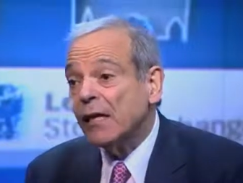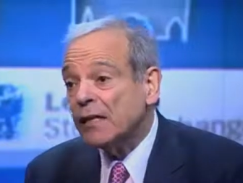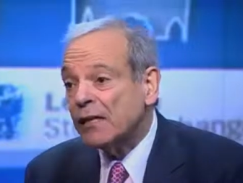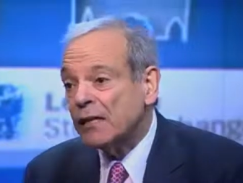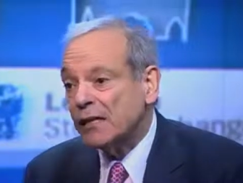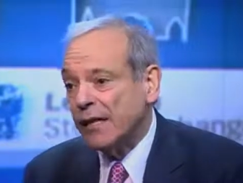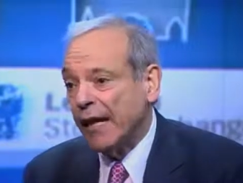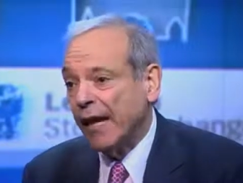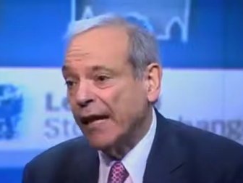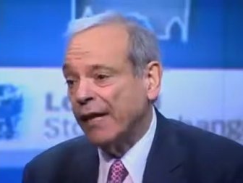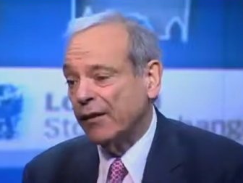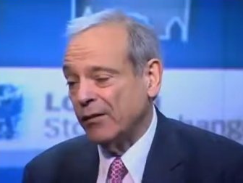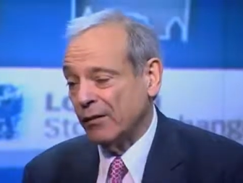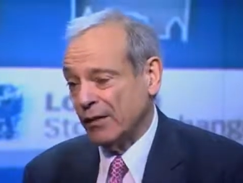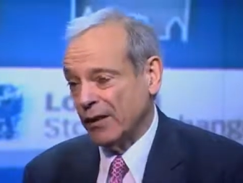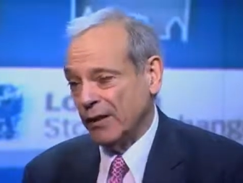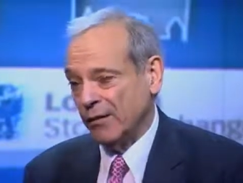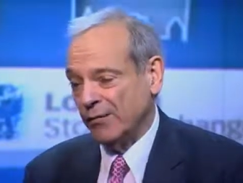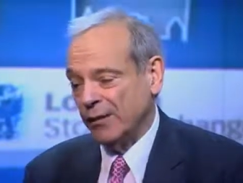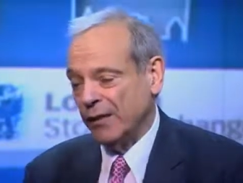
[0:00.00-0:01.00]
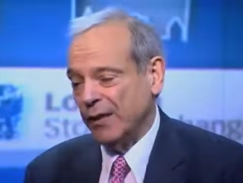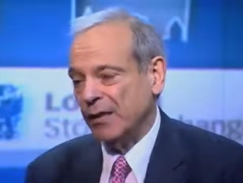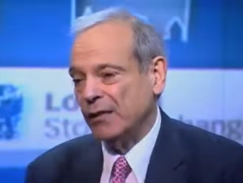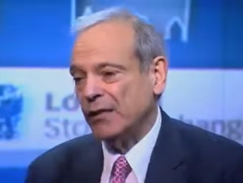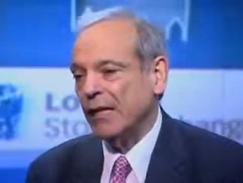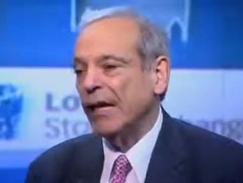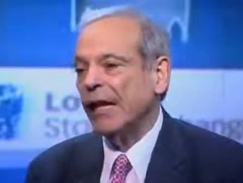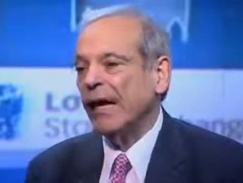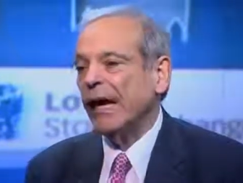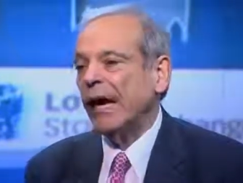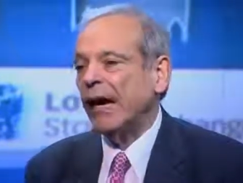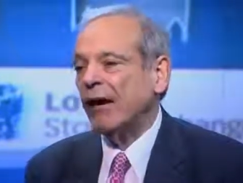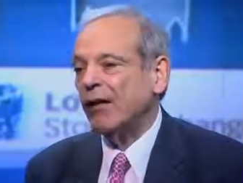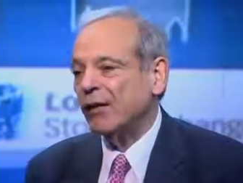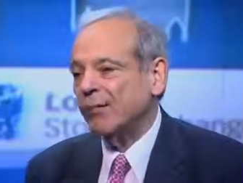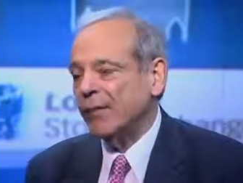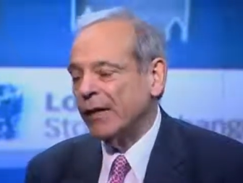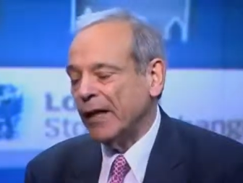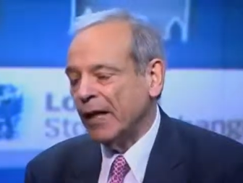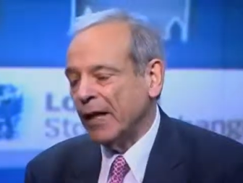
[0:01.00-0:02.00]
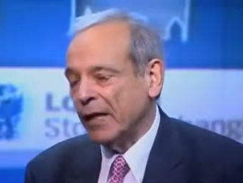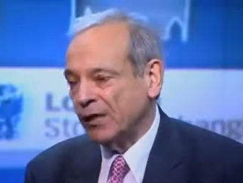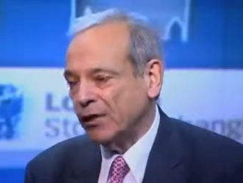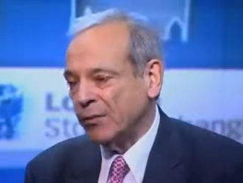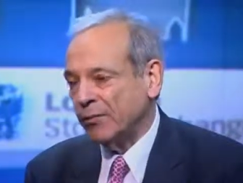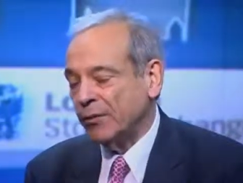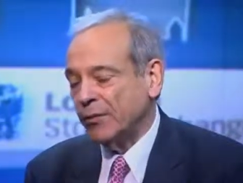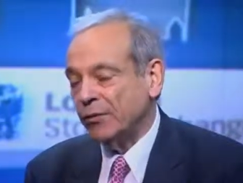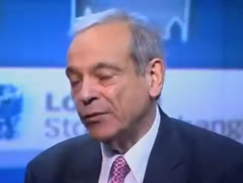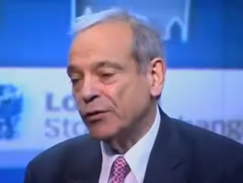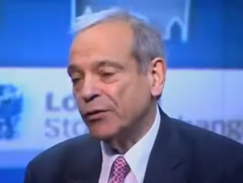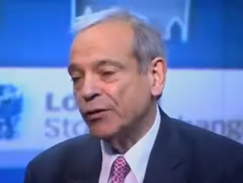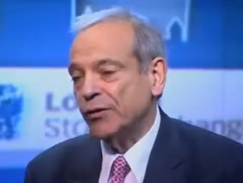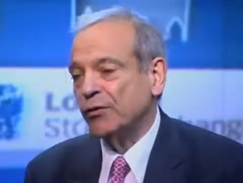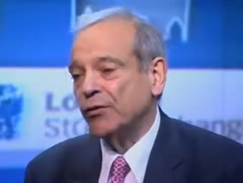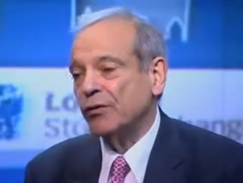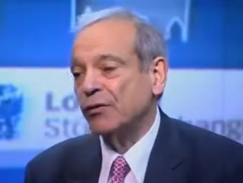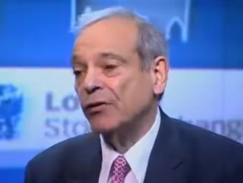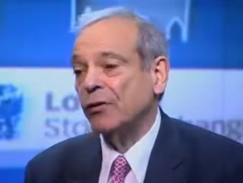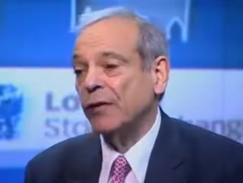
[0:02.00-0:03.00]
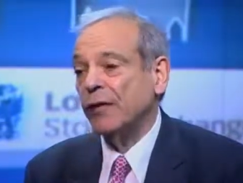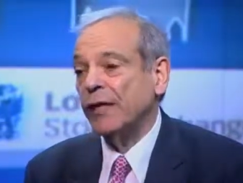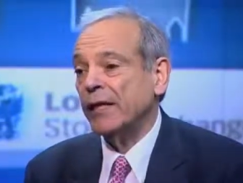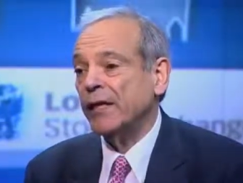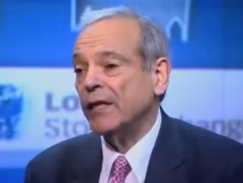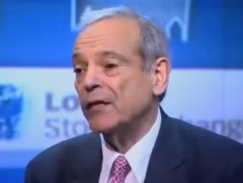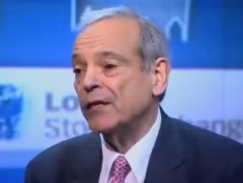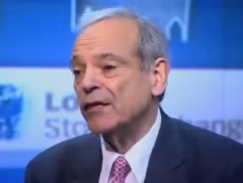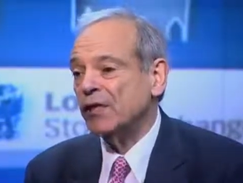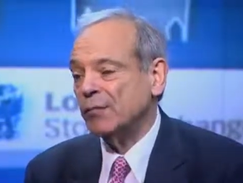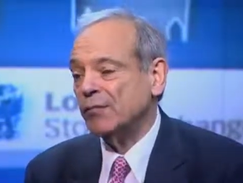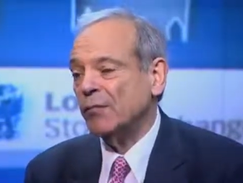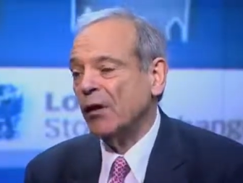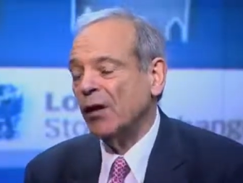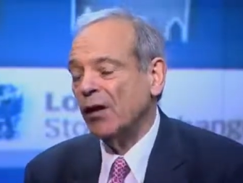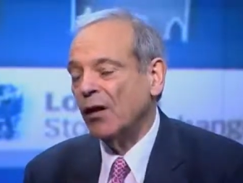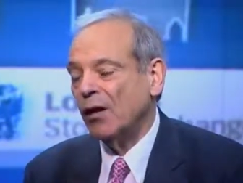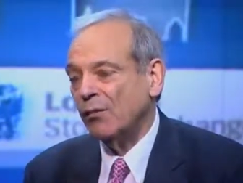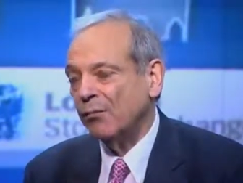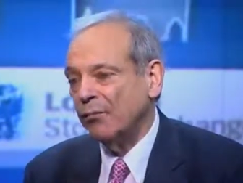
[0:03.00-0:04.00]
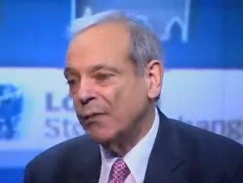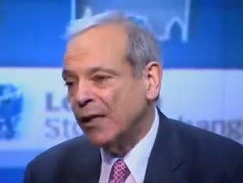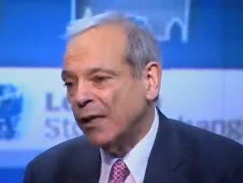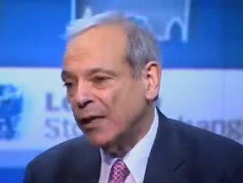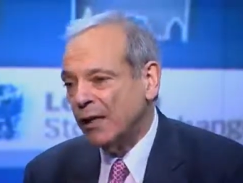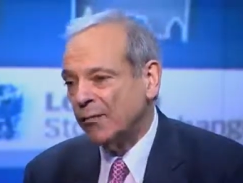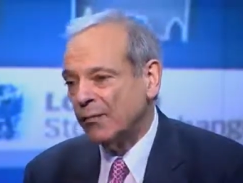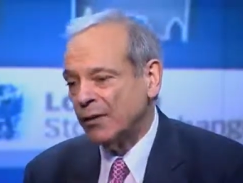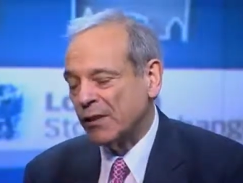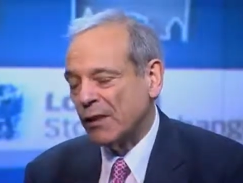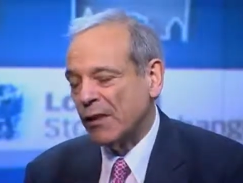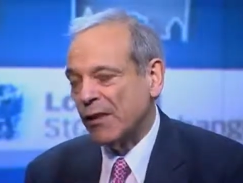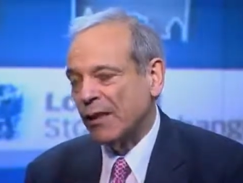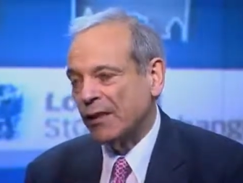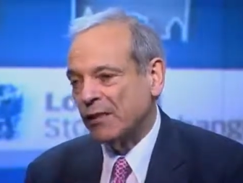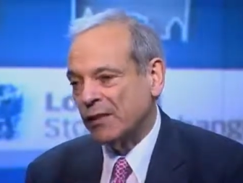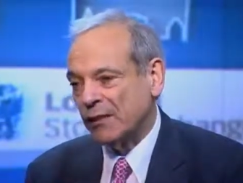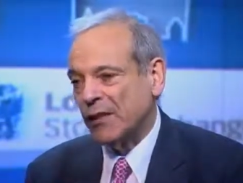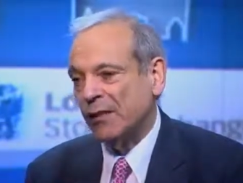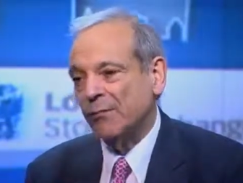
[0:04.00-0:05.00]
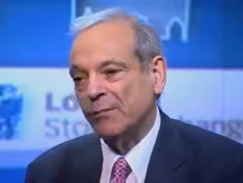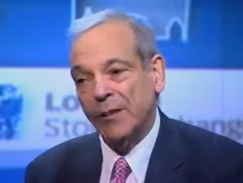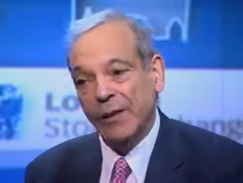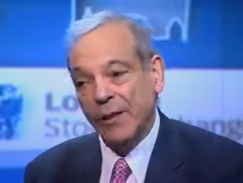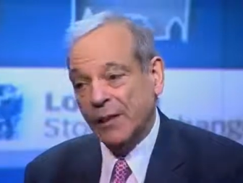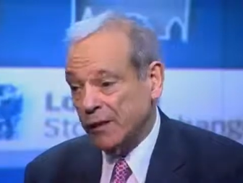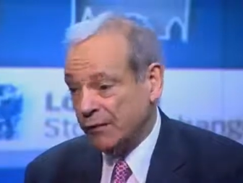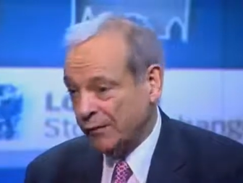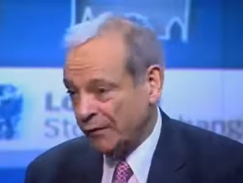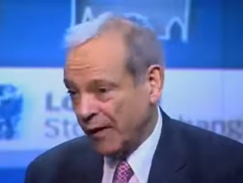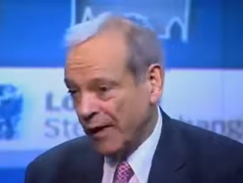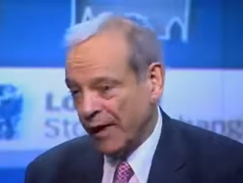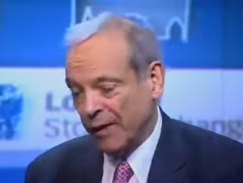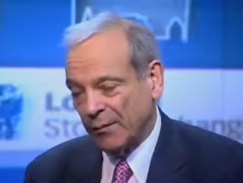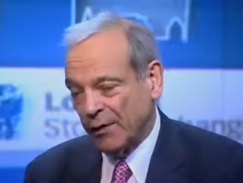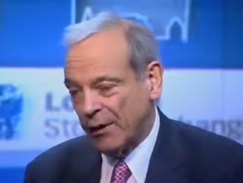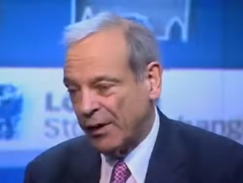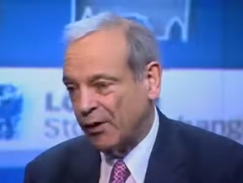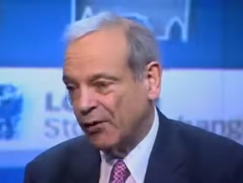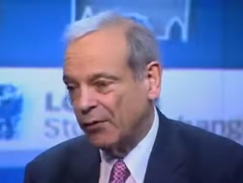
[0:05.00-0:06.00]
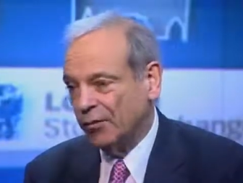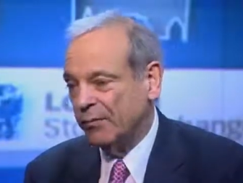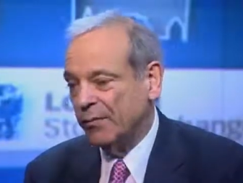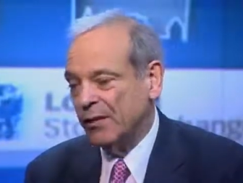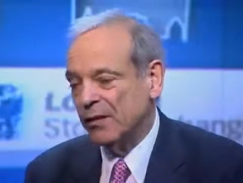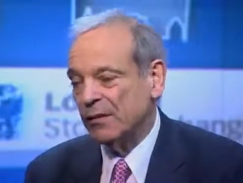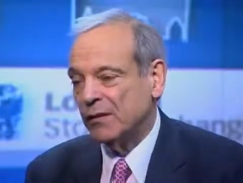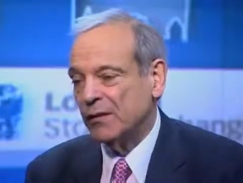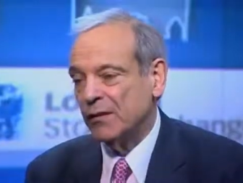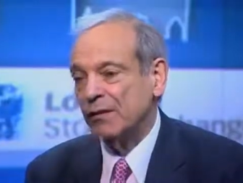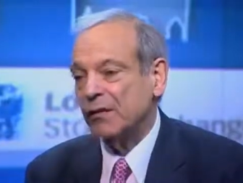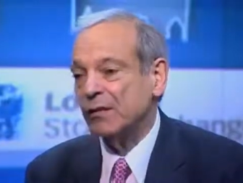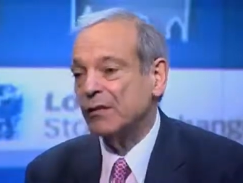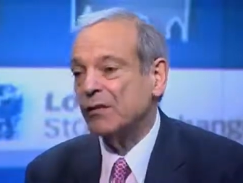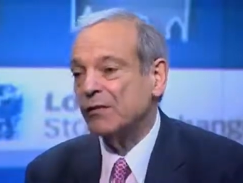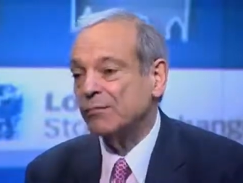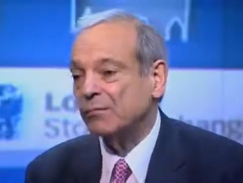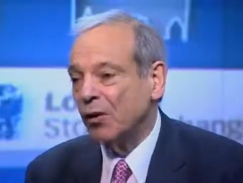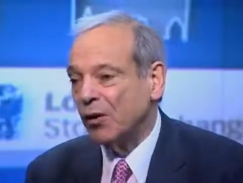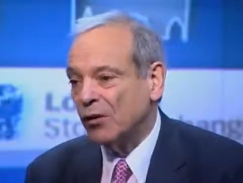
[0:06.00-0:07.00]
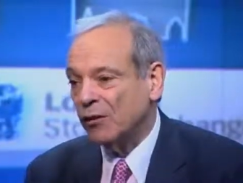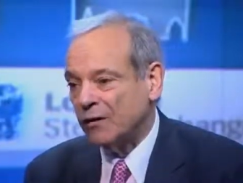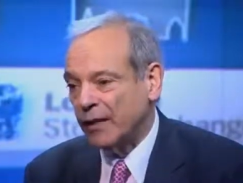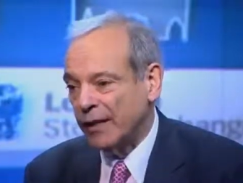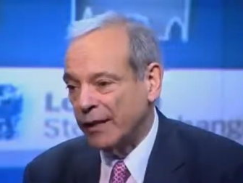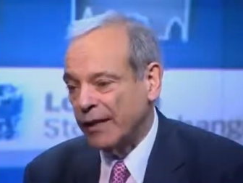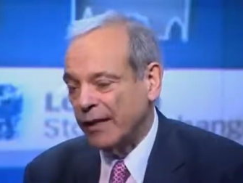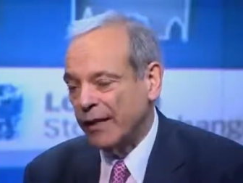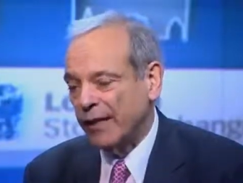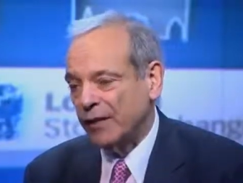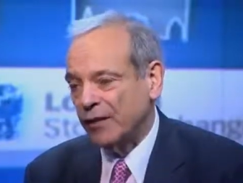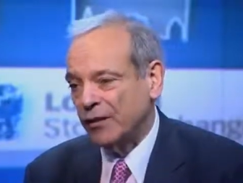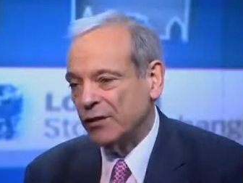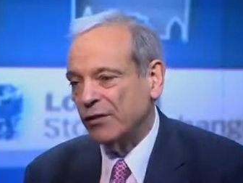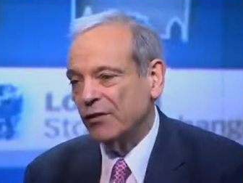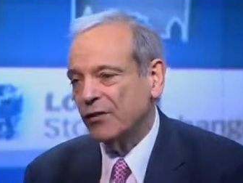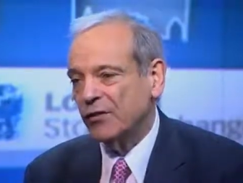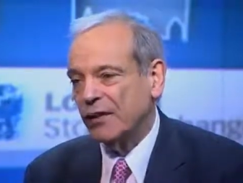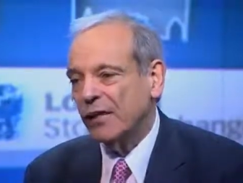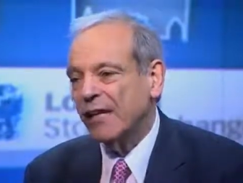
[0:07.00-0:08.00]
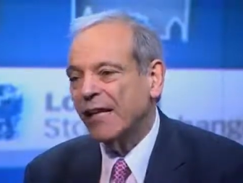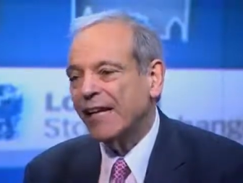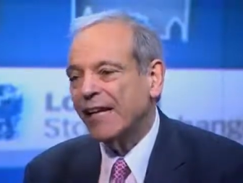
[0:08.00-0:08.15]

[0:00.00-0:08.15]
scale companies, how to be entrepreneurial in small, medium-sized companies, family-owned businesses, multinationals